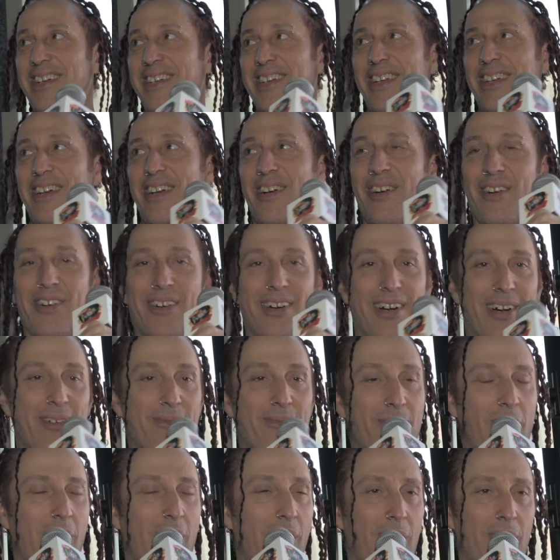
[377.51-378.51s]
you know,
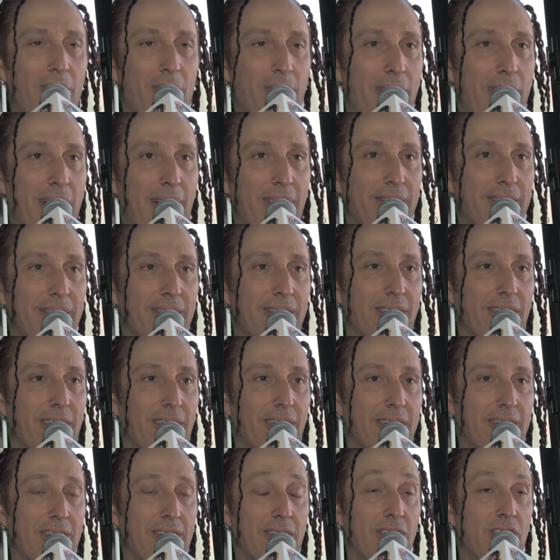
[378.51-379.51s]
I'm all about the
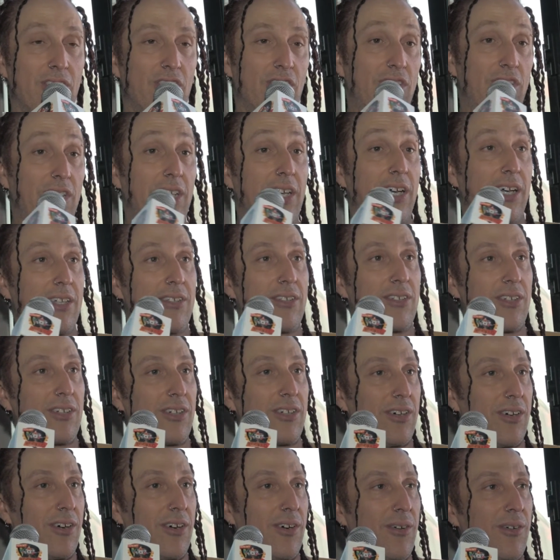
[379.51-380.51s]
dogs, and she has to
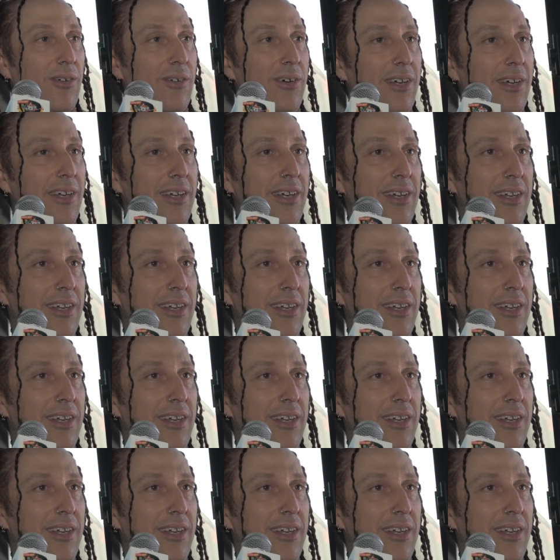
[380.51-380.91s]
go